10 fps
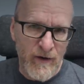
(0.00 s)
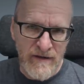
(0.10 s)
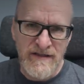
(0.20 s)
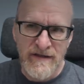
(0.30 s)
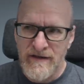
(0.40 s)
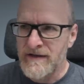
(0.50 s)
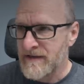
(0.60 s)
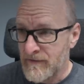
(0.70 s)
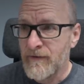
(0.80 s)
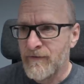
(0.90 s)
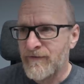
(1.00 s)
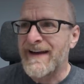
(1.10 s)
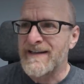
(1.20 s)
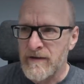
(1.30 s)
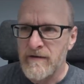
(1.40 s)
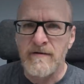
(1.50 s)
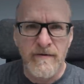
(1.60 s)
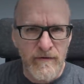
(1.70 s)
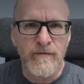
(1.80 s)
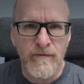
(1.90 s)
onto the final
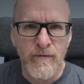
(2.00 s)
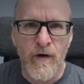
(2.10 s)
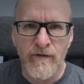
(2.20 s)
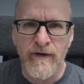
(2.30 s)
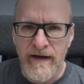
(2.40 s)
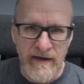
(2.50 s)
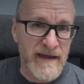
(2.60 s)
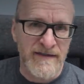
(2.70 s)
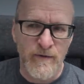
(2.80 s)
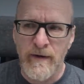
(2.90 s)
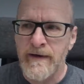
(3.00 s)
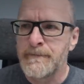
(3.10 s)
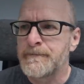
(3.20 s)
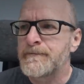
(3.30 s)
raw file, as it were.